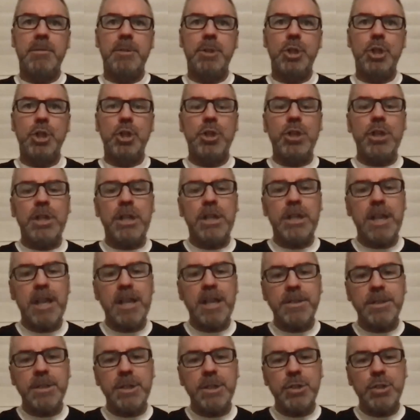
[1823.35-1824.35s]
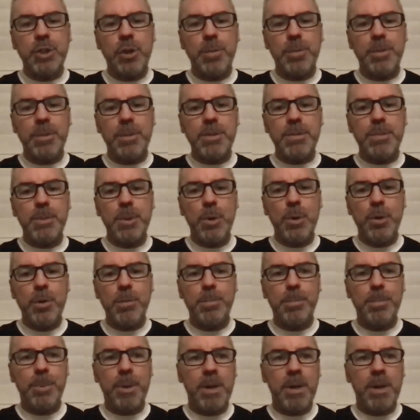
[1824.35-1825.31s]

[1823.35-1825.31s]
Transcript: you can get to the top of the sport,